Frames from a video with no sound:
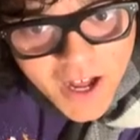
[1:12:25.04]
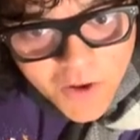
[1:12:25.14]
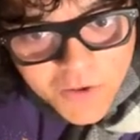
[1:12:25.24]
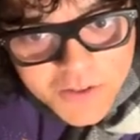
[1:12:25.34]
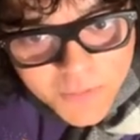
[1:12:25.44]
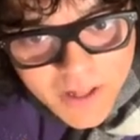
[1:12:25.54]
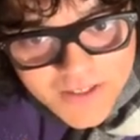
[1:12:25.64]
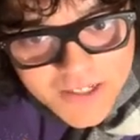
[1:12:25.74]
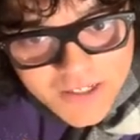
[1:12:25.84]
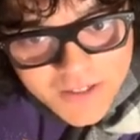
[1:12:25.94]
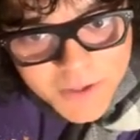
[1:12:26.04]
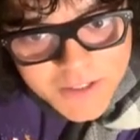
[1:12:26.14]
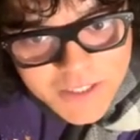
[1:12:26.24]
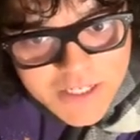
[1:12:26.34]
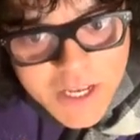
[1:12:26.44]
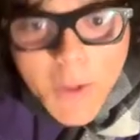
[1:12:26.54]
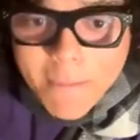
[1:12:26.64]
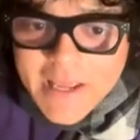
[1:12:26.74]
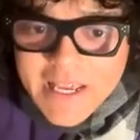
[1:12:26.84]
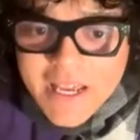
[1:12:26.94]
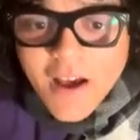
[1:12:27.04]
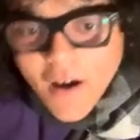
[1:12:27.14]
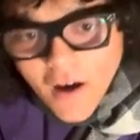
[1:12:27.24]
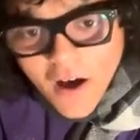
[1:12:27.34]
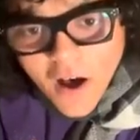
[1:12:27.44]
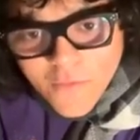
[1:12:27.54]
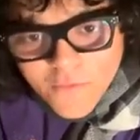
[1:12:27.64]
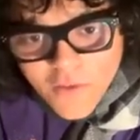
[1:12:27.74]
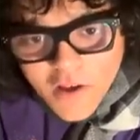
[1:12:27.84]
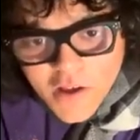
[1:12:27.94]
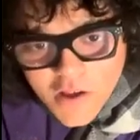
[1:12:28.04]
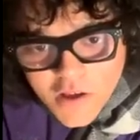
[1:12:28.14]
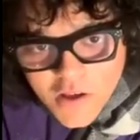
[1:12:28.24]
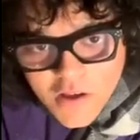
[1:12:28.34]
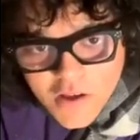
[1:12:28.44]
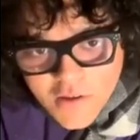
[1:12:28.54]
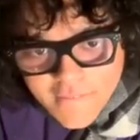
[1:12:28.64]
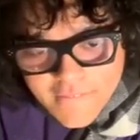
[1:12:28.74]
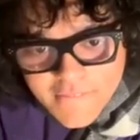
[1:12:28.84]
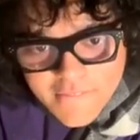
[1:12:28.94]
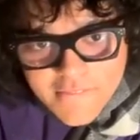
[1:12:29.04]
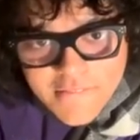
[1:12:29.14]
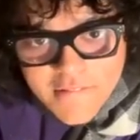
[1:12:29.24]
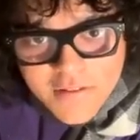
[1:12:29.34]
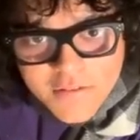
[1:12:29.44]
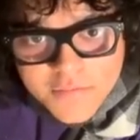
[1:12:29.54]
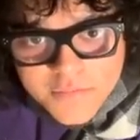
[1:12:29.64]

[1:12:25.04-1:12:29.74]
horse about this because it pisses me off. I walk into the